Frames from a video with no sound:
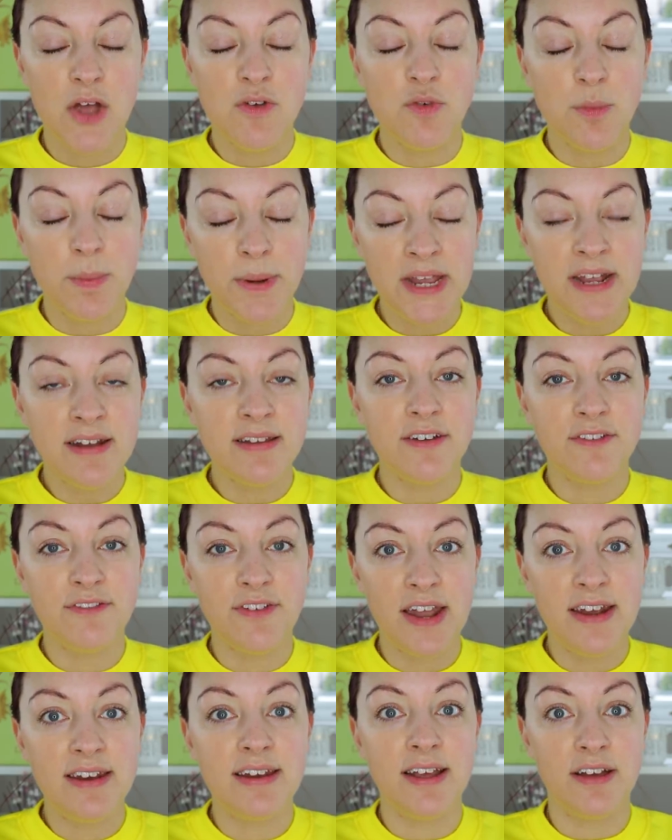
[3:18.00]
Repeat
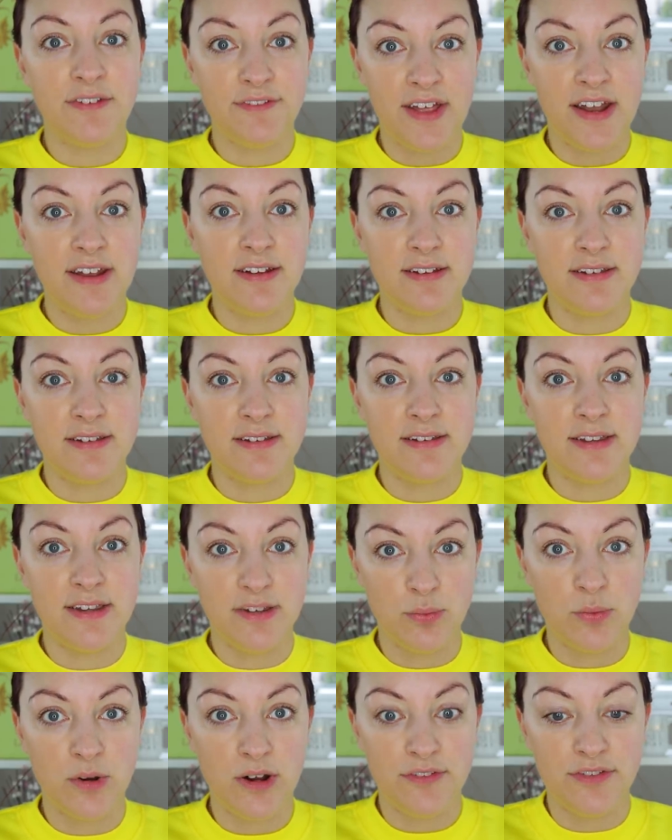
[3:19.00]
offending offenders
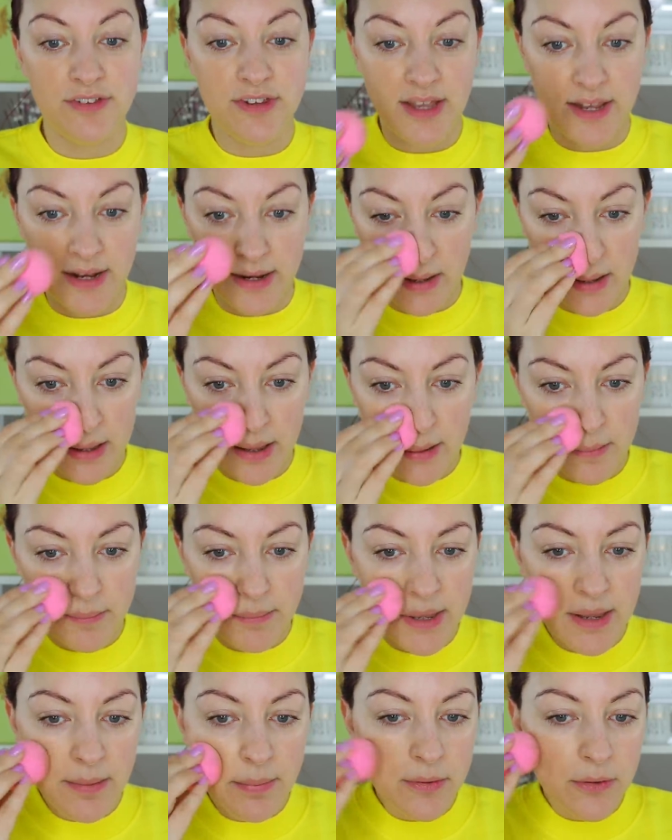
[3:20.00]
is what I've seen.
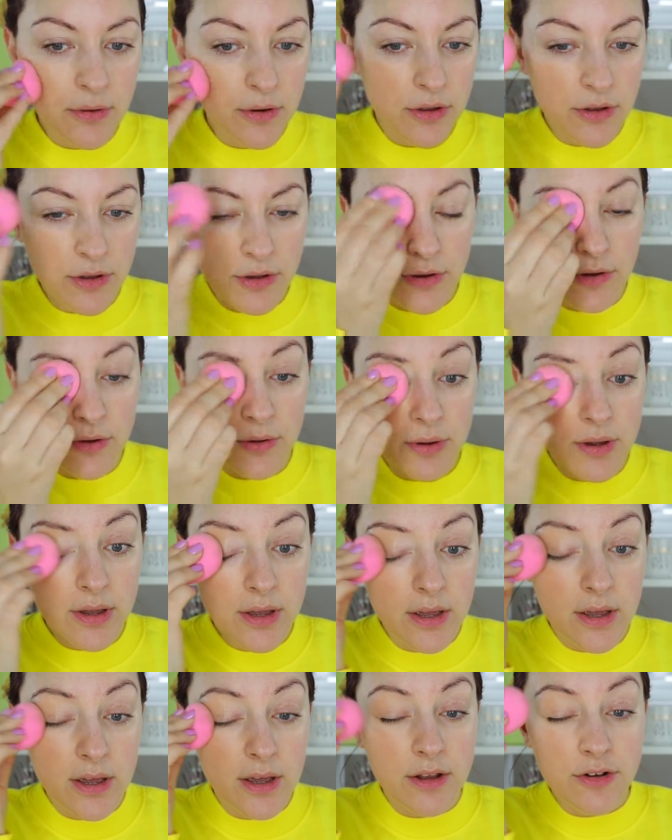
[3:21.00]
People who
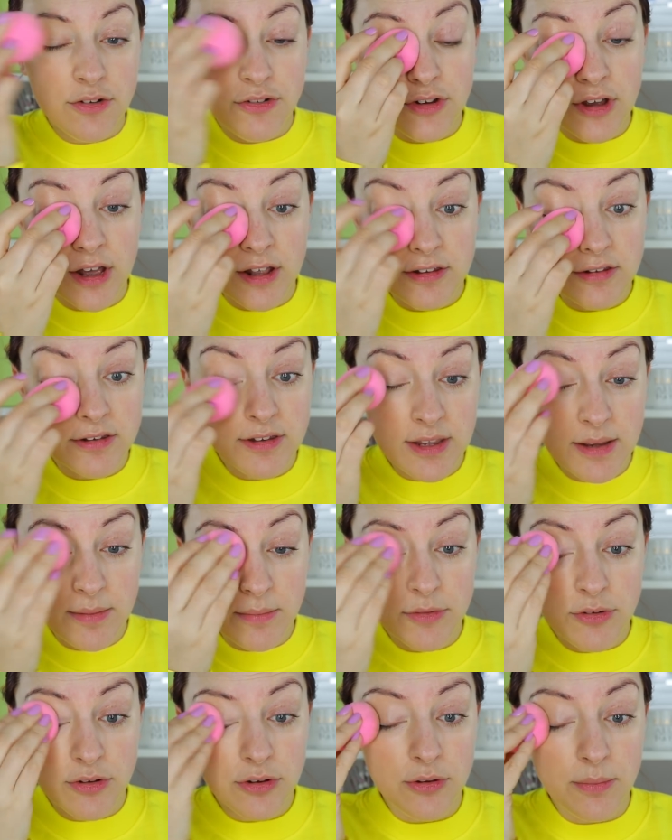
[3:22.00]
just
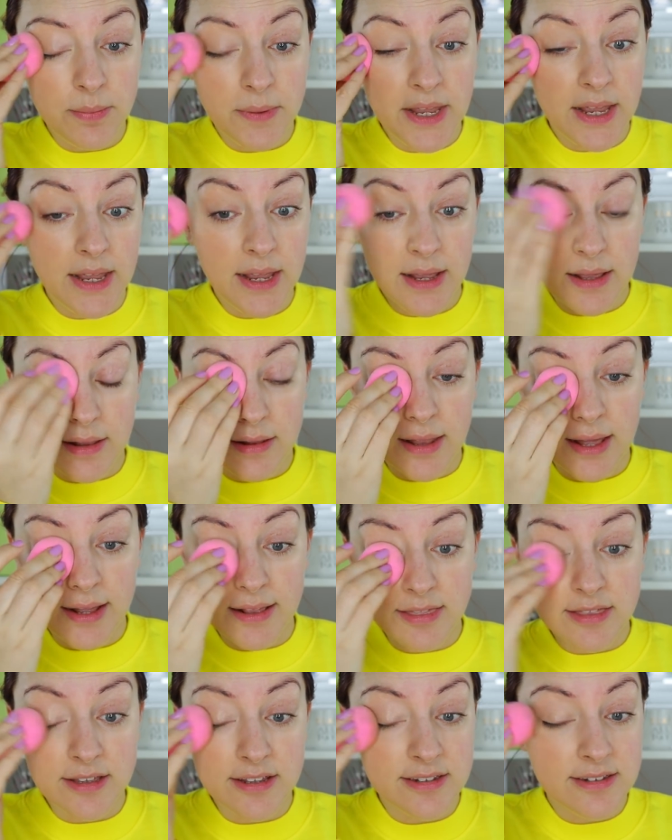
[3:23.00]
seem to be
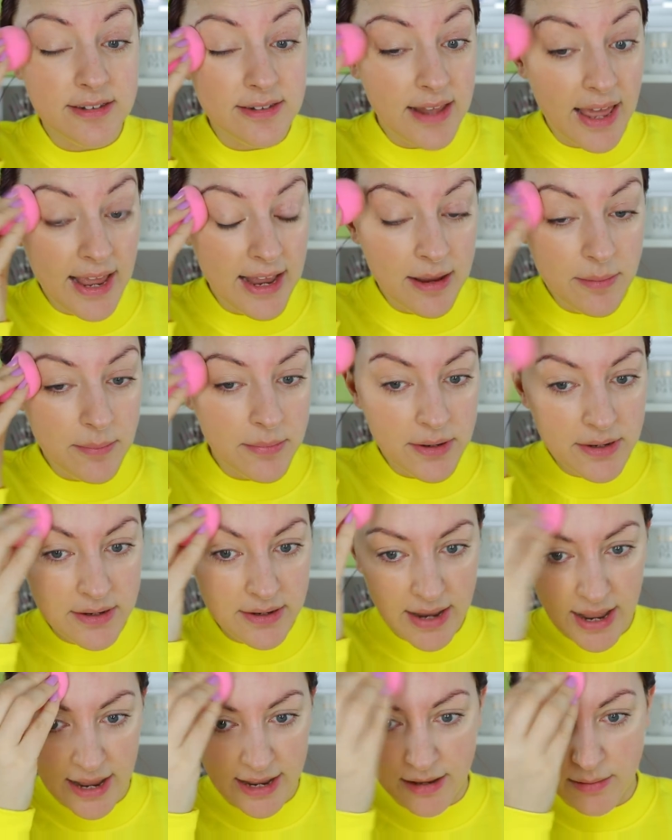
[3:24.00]
like the same
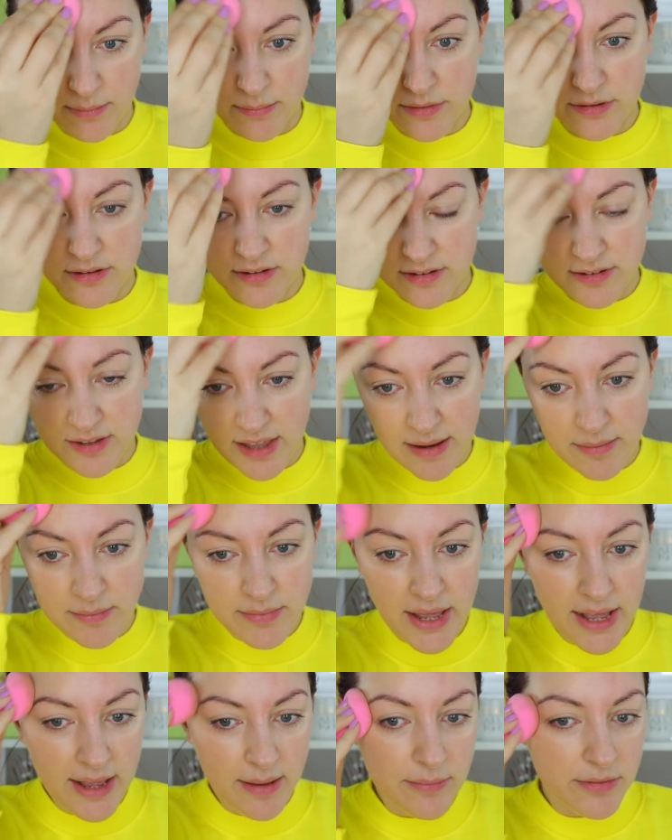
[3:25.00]
names, the same
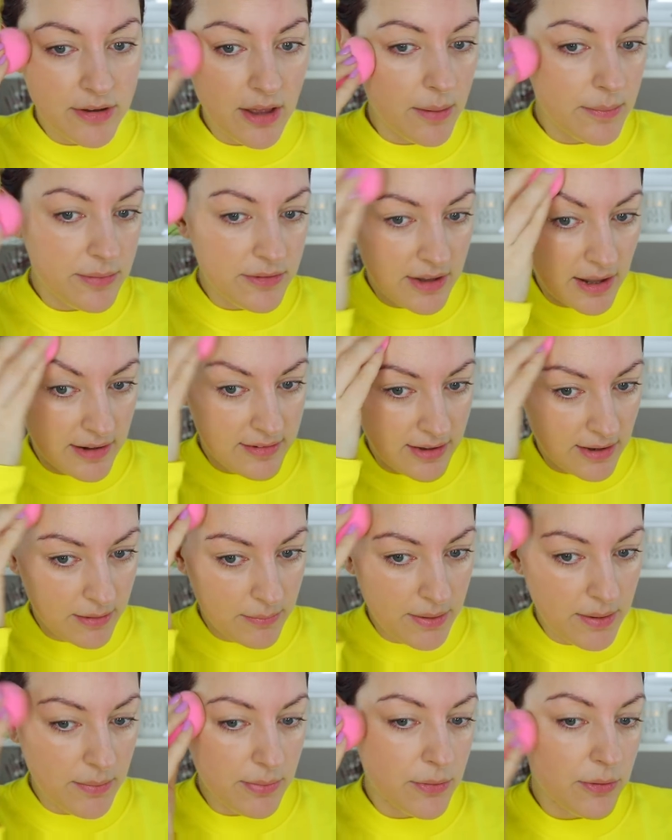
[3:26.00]
names
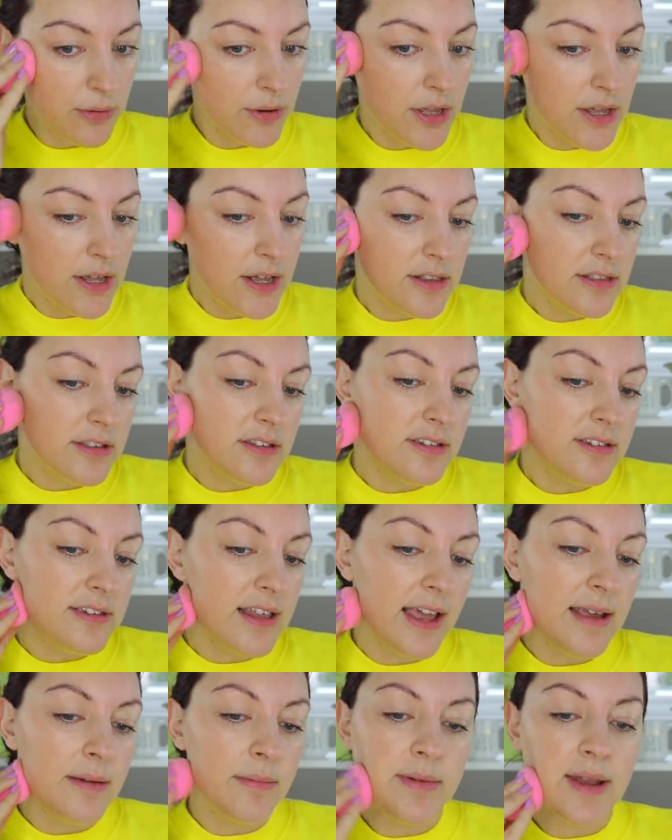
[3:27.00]
upsetting people, the
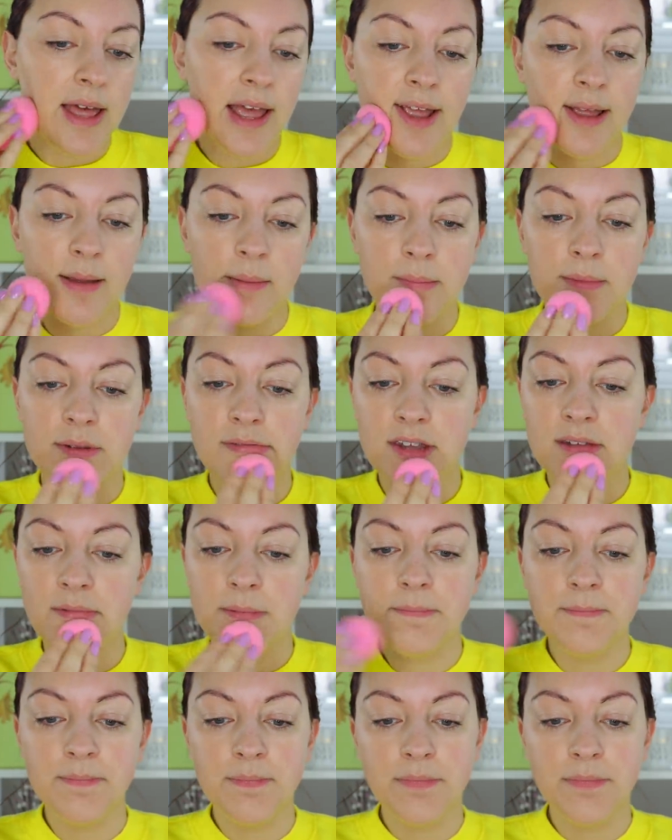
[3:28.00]
same names